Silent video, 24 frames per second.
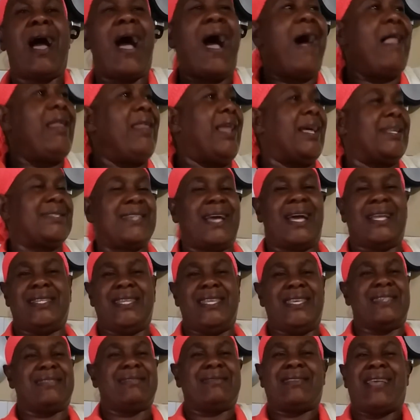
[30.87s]
a lot of
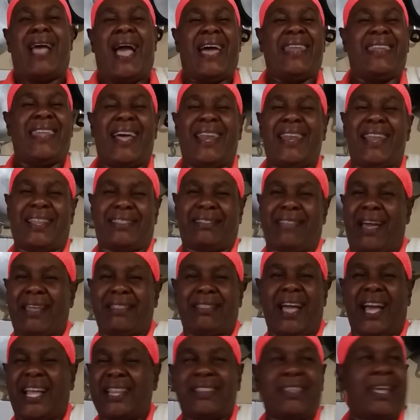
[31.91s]
this and a lot of
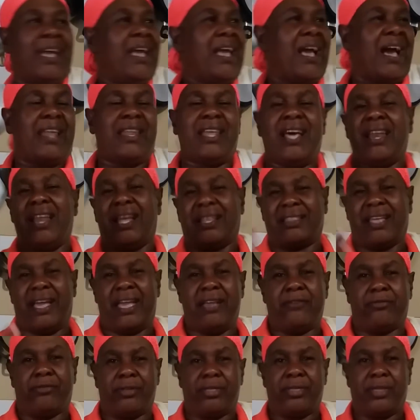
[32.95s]
that and a lot of
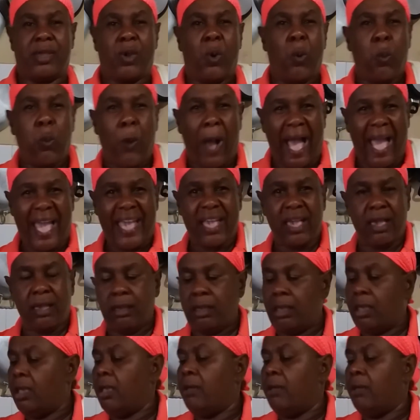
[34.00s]
everything. Why?